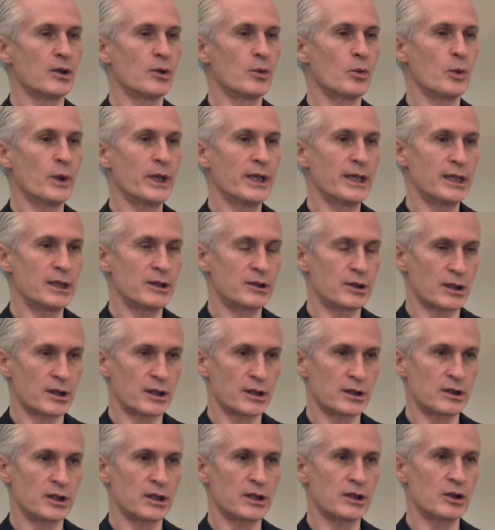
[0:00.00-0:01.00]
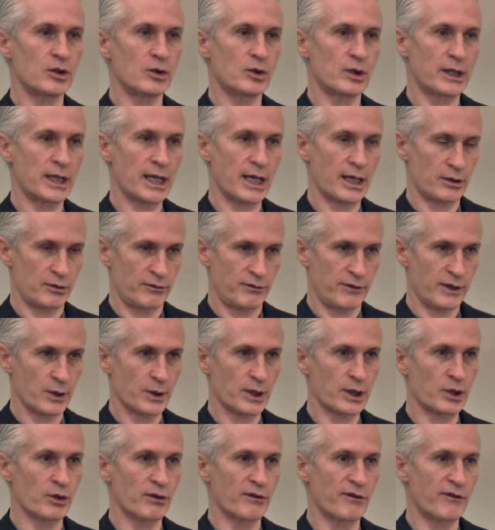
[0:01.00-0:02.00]
We need to continue to get
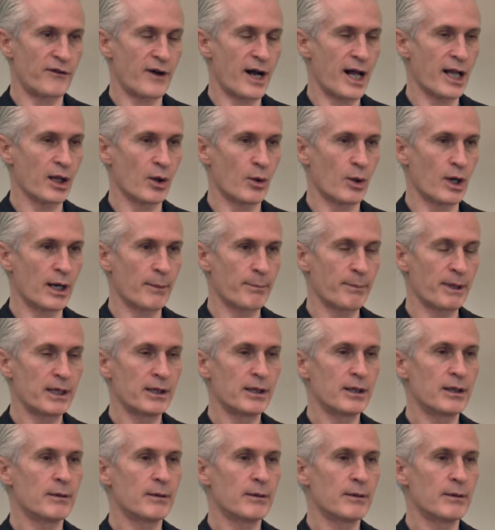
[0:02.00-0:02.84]
very good follow-up,